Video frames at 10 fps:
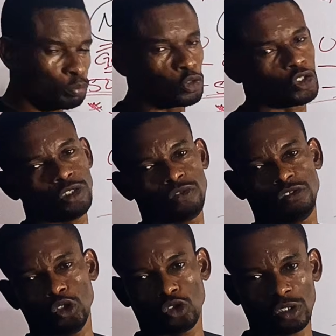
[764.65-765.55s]
push this
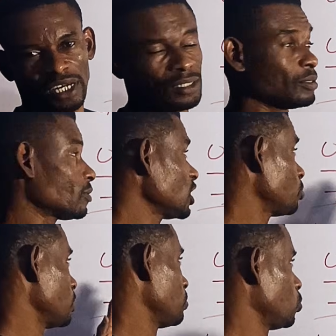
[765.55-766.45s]
video so that the
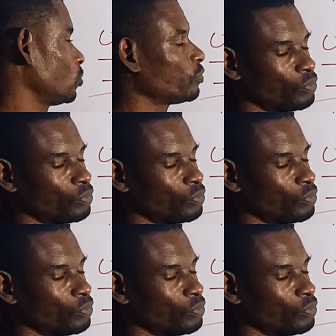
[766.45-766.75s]
right people